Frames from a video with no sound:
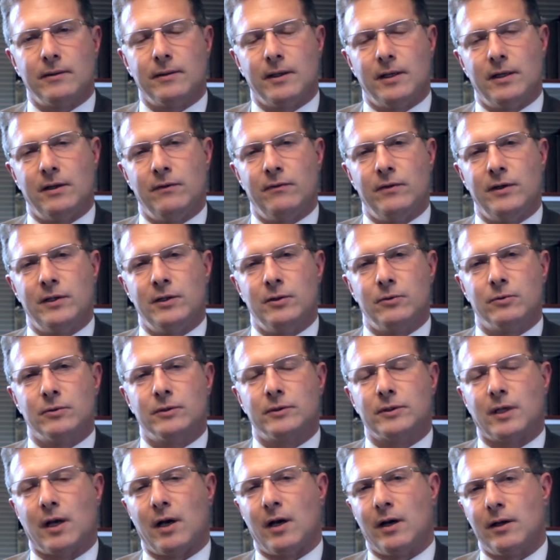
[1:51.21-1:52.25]

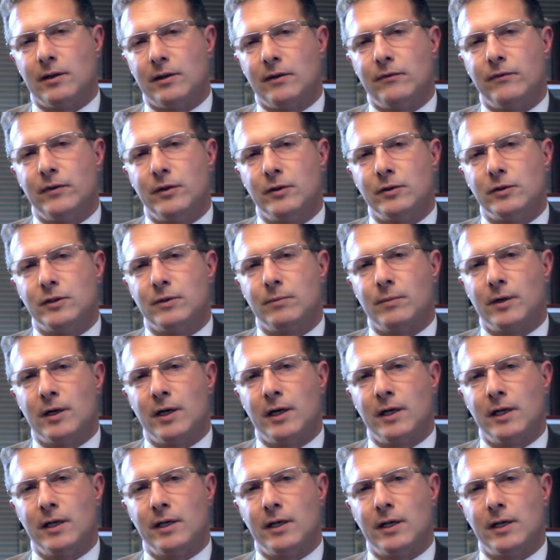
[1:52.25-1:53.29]
individuals on the field
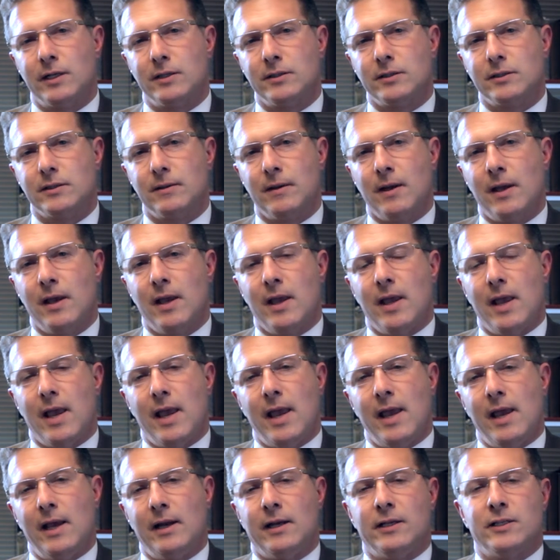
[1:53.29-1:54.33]
sobriety tests,
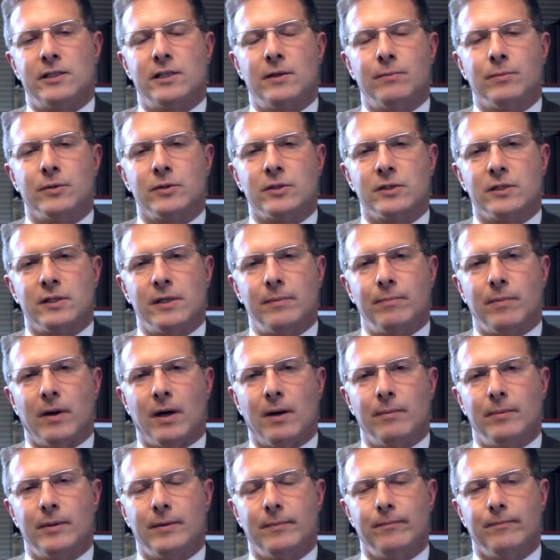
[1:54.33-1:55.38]
and a simple
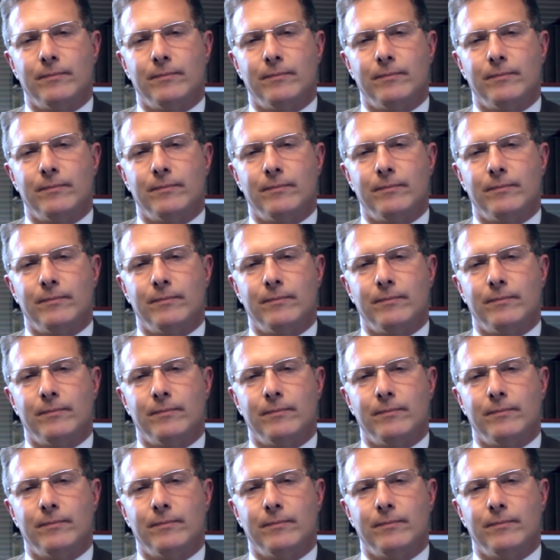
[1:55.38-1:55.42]
slip-up